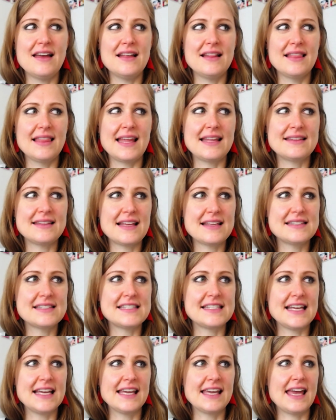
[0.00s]
Let that
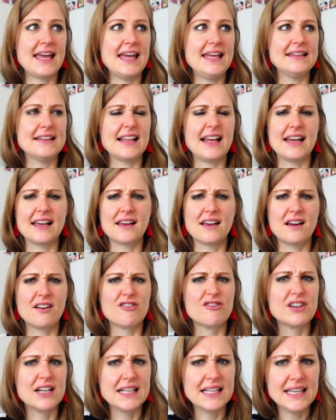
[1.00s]
sink in. Like,
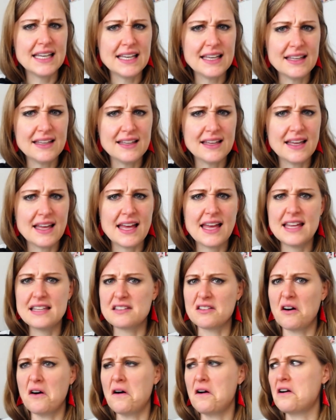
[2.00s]
really? It's
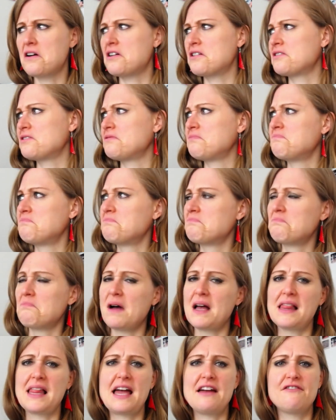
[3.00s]
hard.
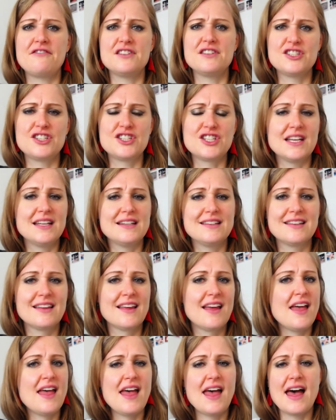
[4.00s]
My life is shit.
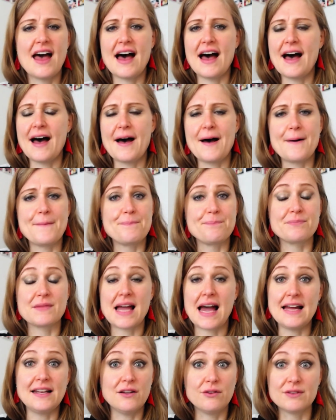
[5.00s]

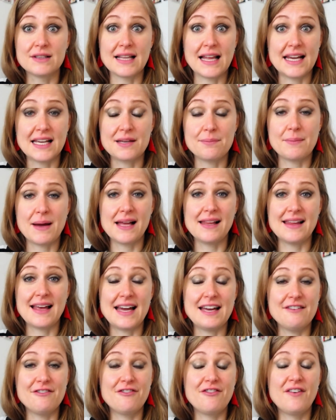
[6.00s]
I don't like my
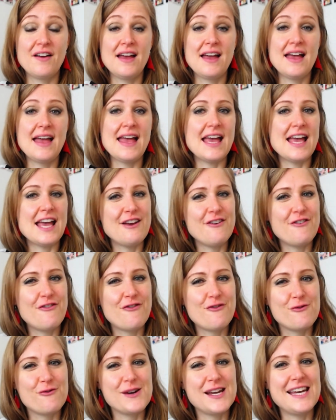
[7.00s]
life.
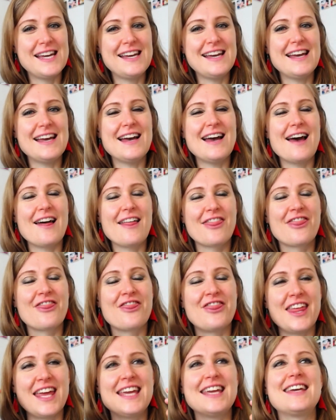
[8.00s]
If we
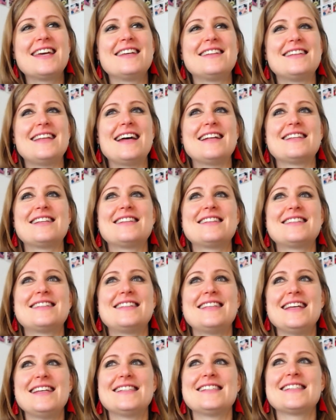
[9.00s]
think that
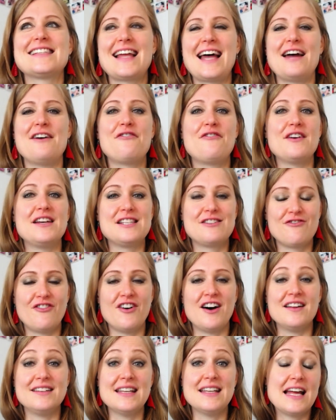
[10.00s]
this life is
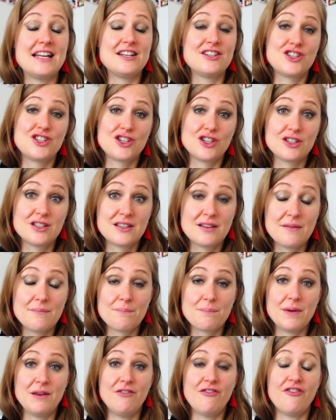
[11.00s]
fun and should
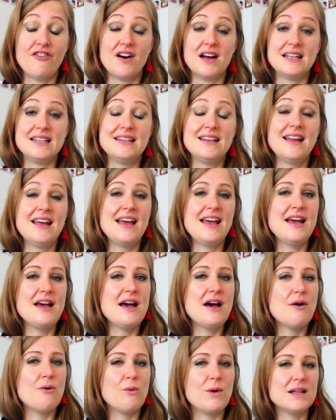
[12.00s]
be fun,
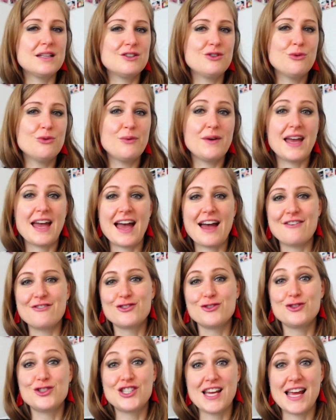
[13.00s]
what do we have
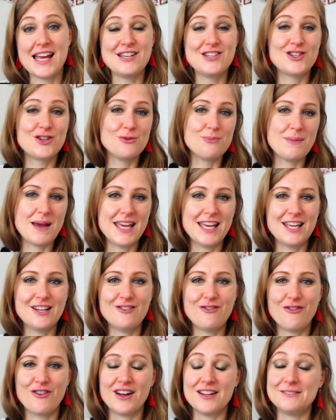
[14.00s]
to change to make it
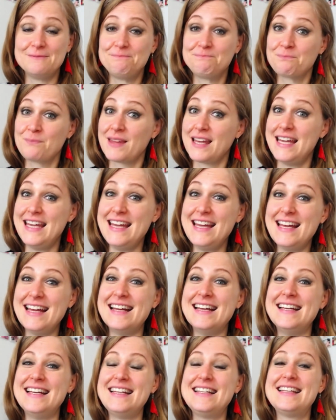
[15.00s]
fun?
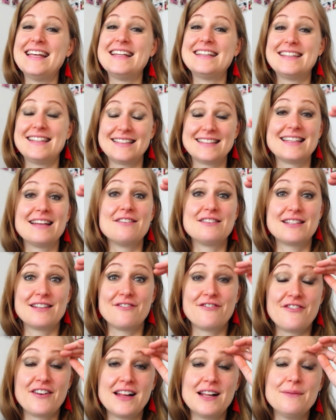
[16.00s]
He did the
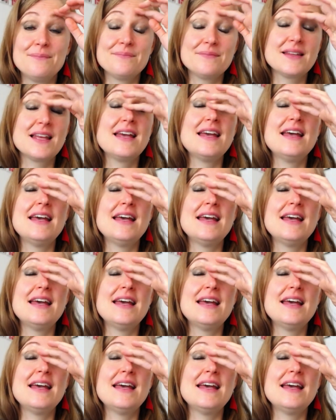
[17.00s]
film.